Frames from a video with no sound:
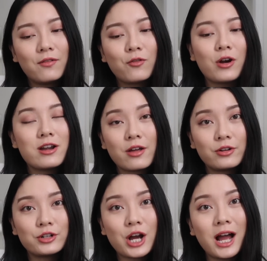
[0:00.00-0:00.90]
for
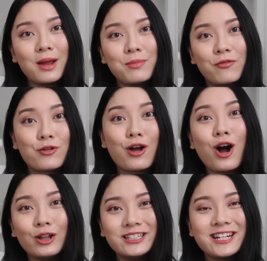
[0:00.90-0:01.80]
another time before the
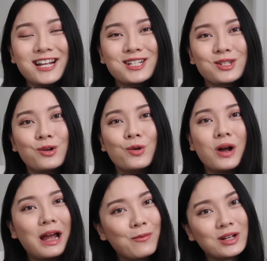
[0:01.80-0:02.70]
holidays,
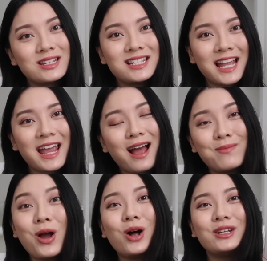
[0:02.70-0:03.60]
so I want to say
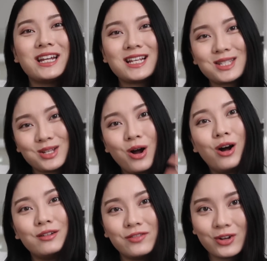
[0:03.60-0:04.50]
happy holidays to
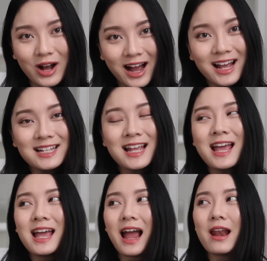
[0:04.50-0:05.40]
all of you guys,
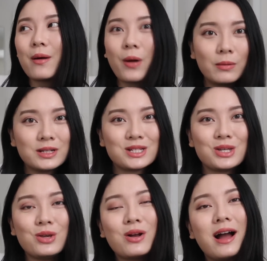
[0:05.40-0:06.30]
and I'll probably
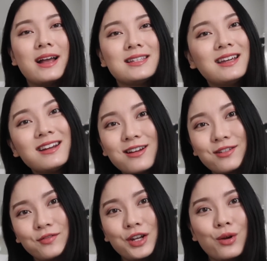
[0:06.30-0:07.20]
see you guys in
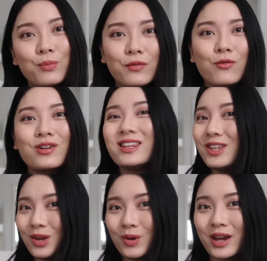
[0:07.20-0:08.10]
another video before the
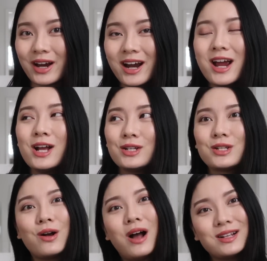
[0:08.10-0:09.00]
new year.
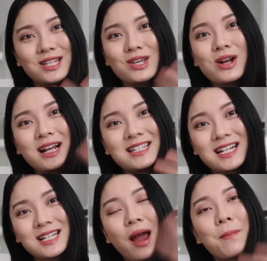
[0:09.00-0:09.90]
So I'll see you guys
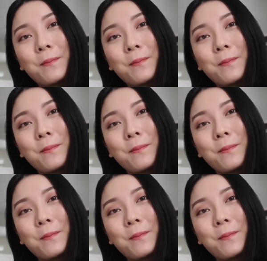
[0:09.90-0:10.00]
next time.